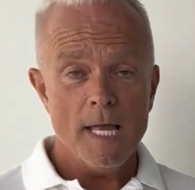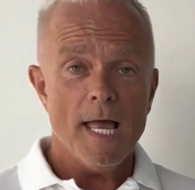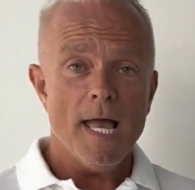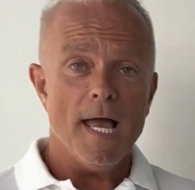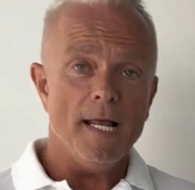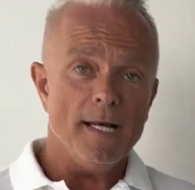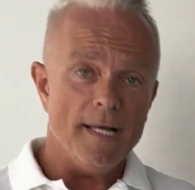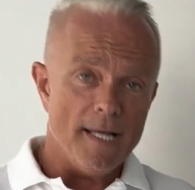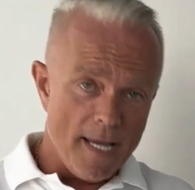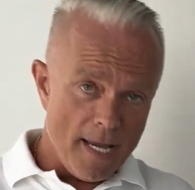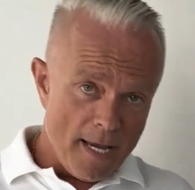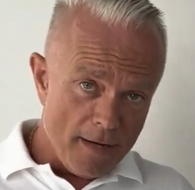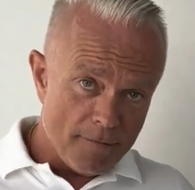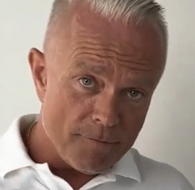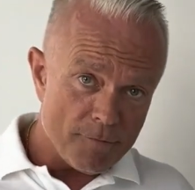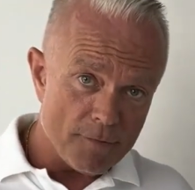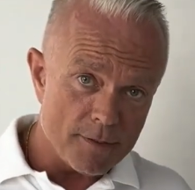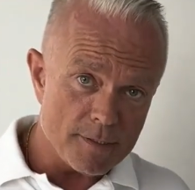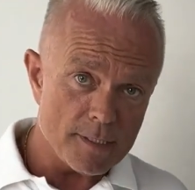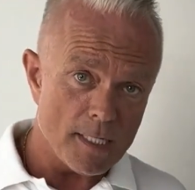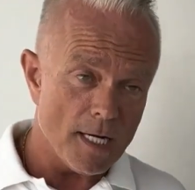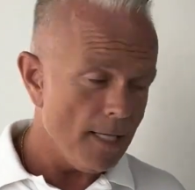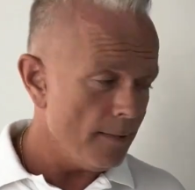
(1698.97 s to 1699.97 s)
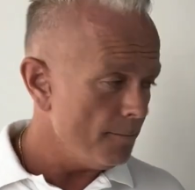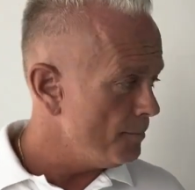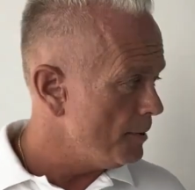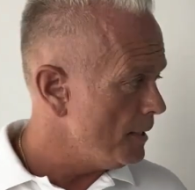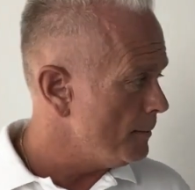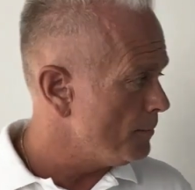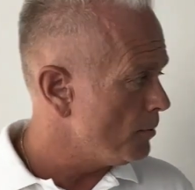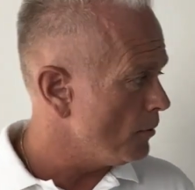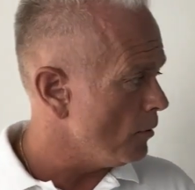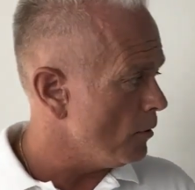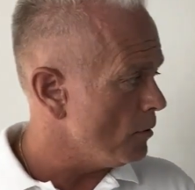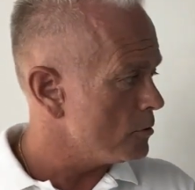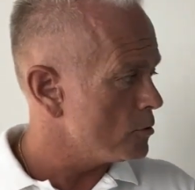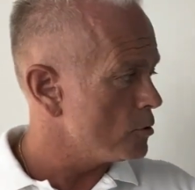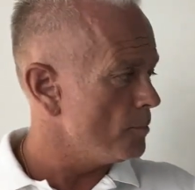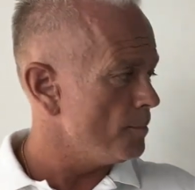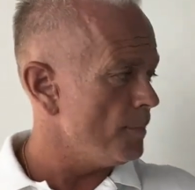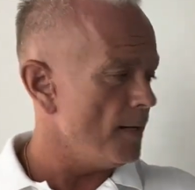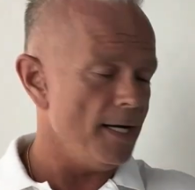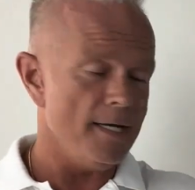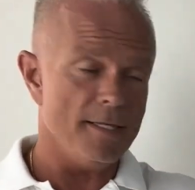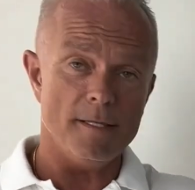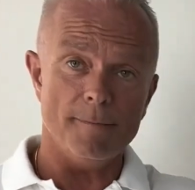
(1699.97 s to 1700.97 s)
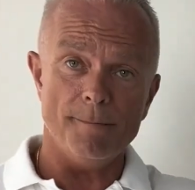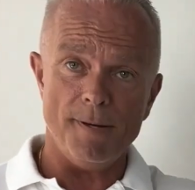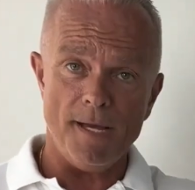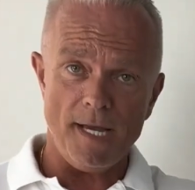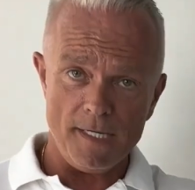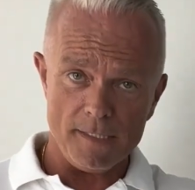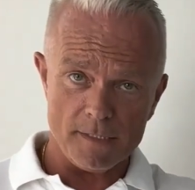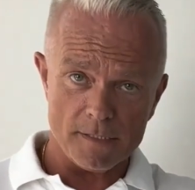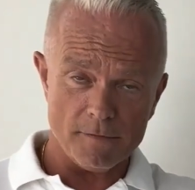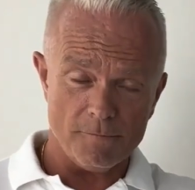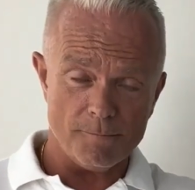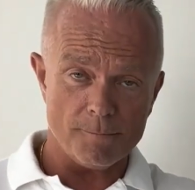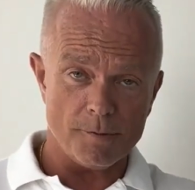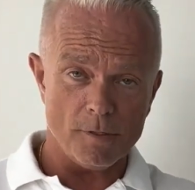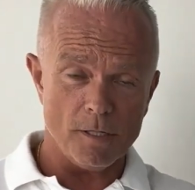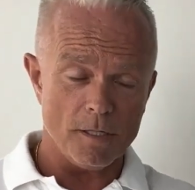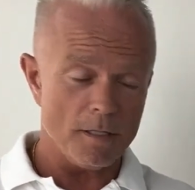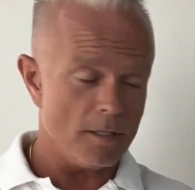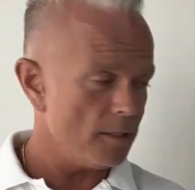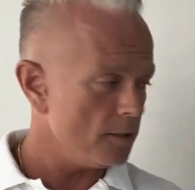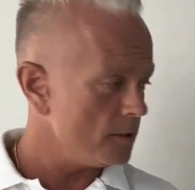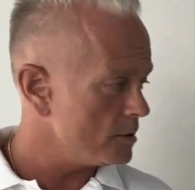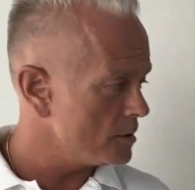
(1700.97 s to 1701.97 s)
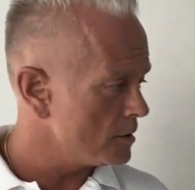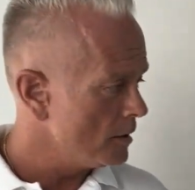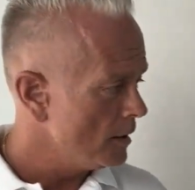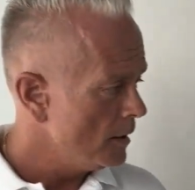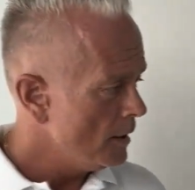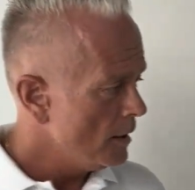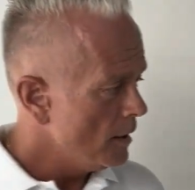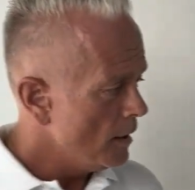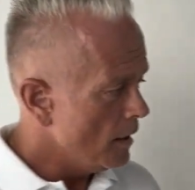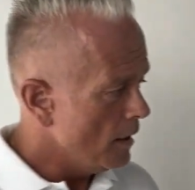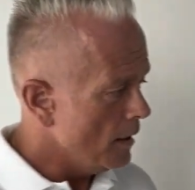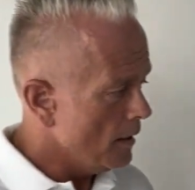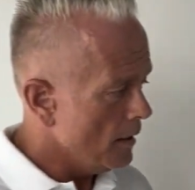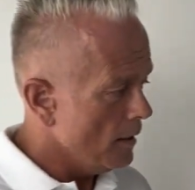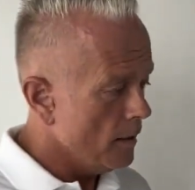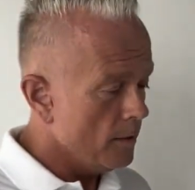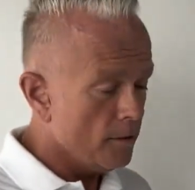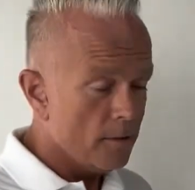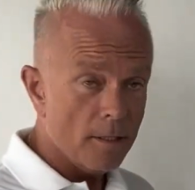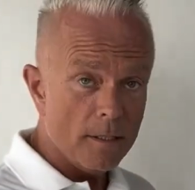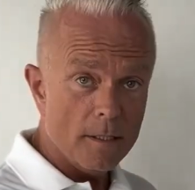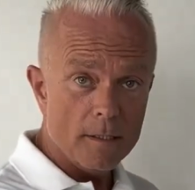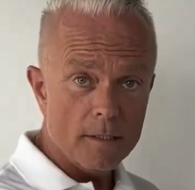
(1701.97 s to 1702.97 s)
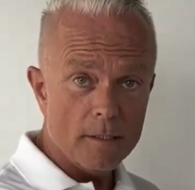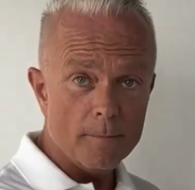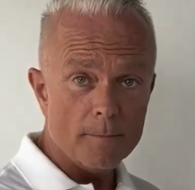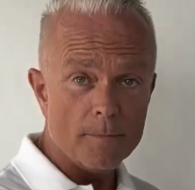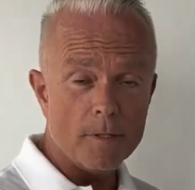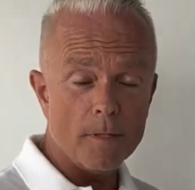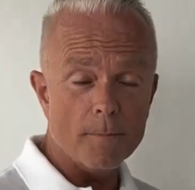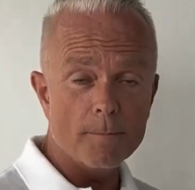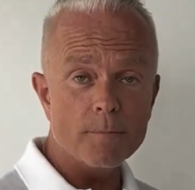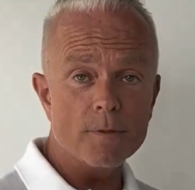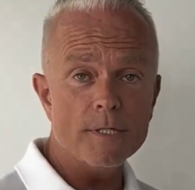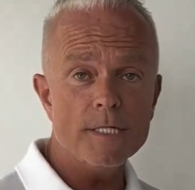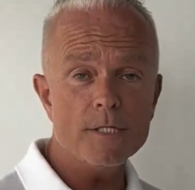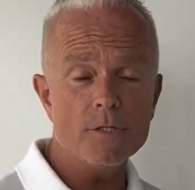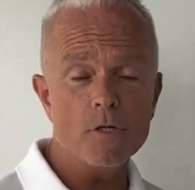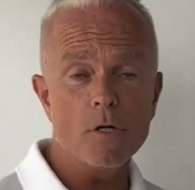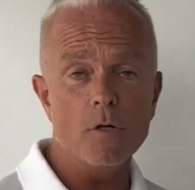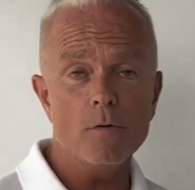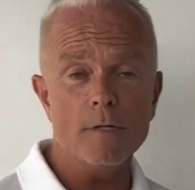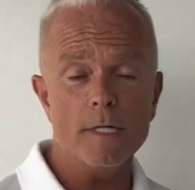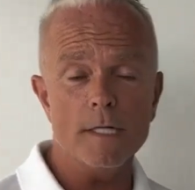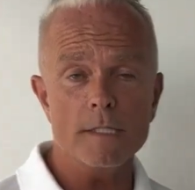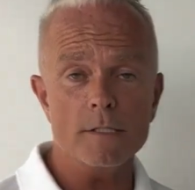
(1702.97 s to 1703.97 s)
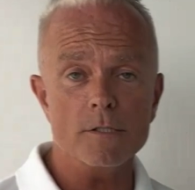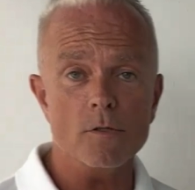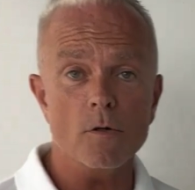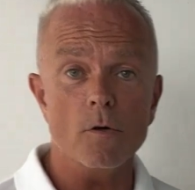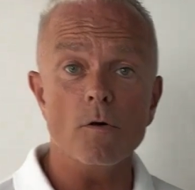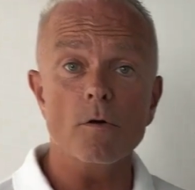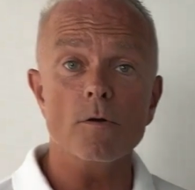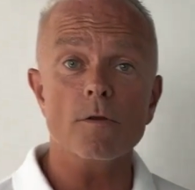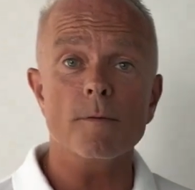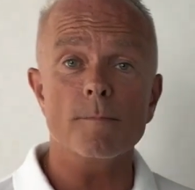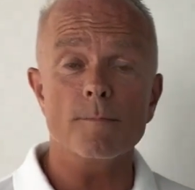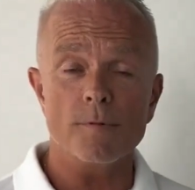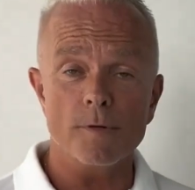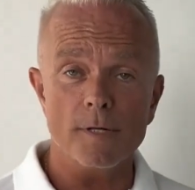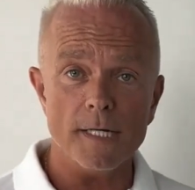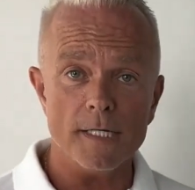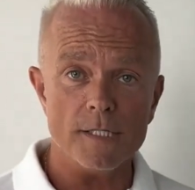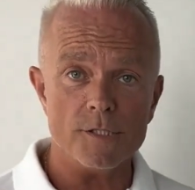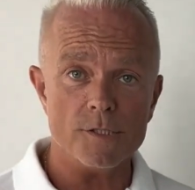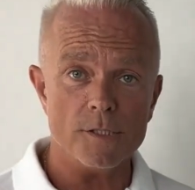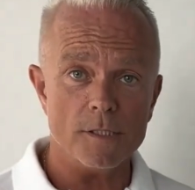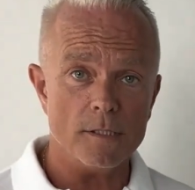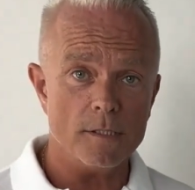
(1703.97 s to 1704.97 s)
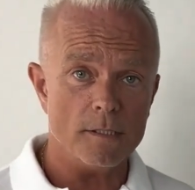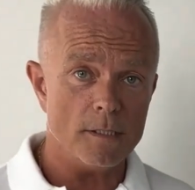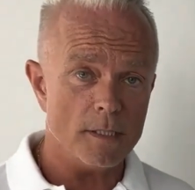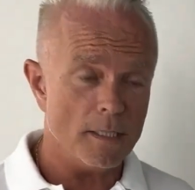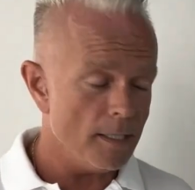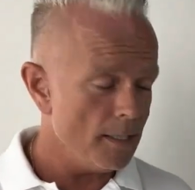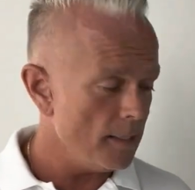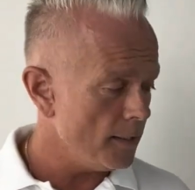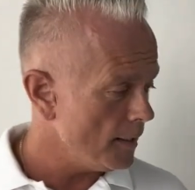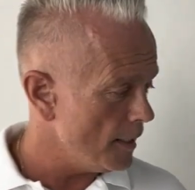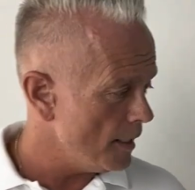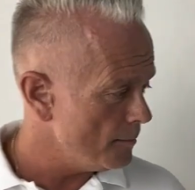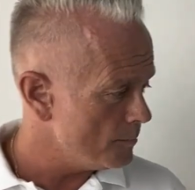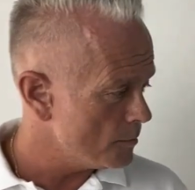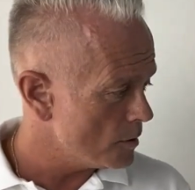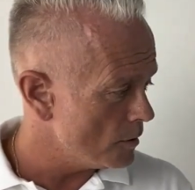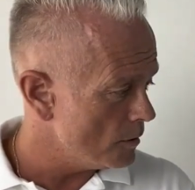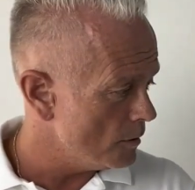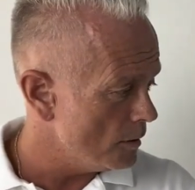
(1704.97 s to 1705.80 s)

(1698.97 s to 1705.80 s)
And every time people also buy the passive products, the pre-tokens or the prediction game